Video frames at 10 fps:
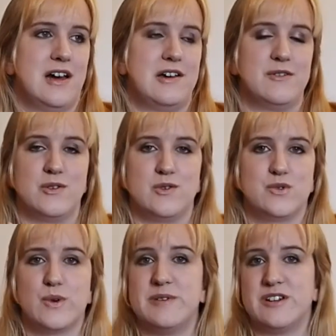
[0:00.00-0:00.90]
I don't know,
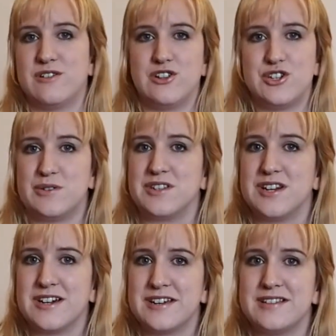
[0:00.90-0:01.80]
swimming on Tuesday
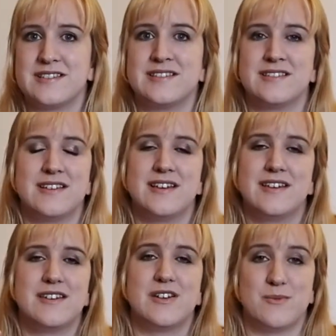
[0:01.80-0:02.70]
nights.
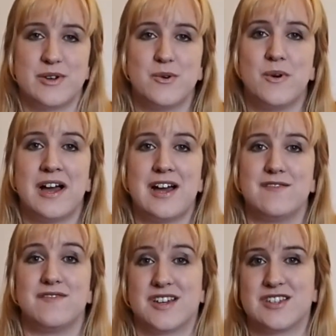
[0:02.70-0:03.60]
You know, we all
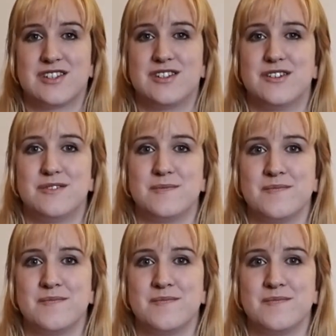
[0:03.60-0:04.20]
have things to do.